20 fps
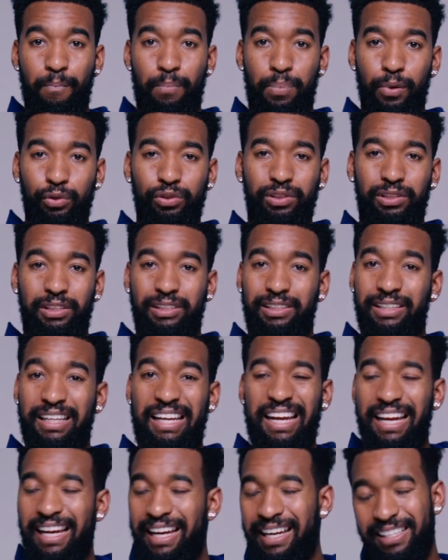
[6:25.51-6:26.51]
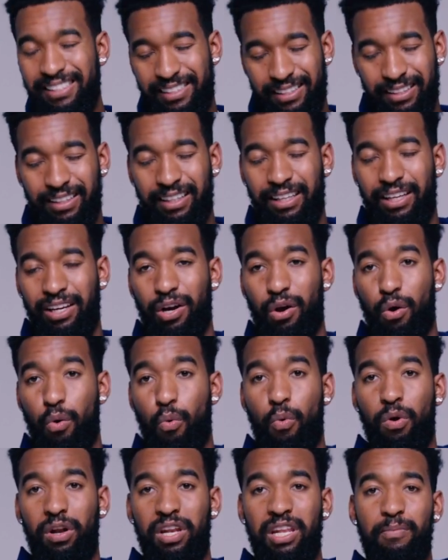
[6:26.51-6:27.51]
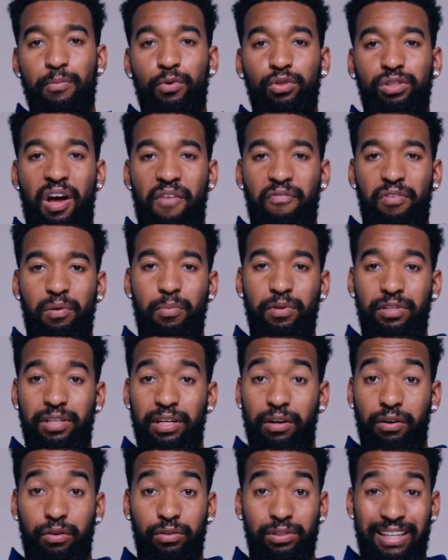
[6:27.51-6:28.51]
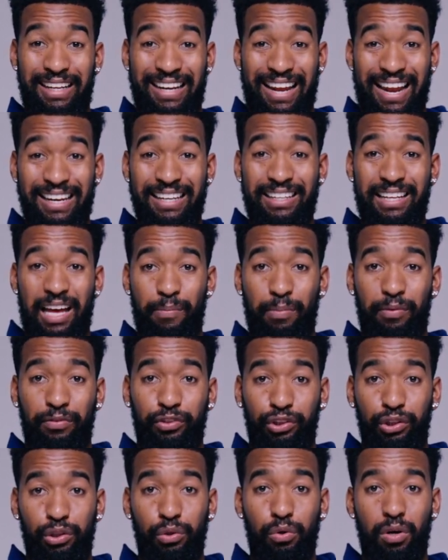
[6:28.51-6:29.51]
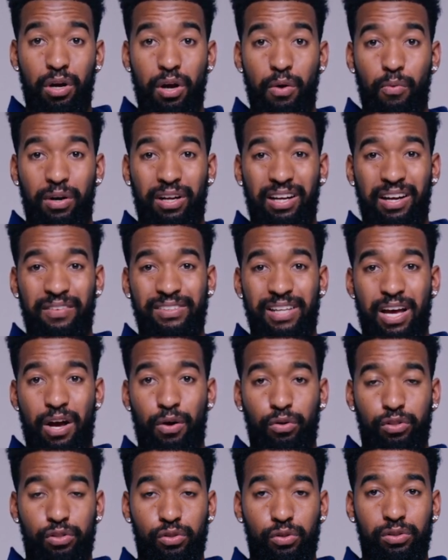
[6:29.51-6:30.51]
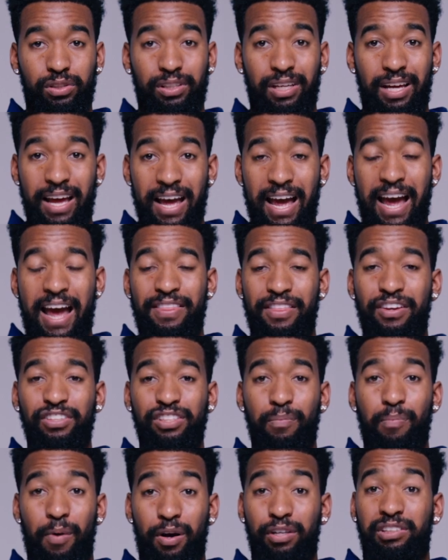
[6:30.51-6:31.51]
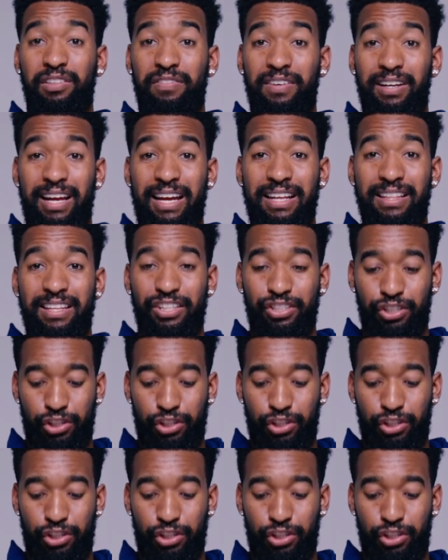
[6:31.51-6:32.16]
Boost is easily one of the most comfortable materials in any type of shoe when it comes to outsoles, and there's a bunch of it in this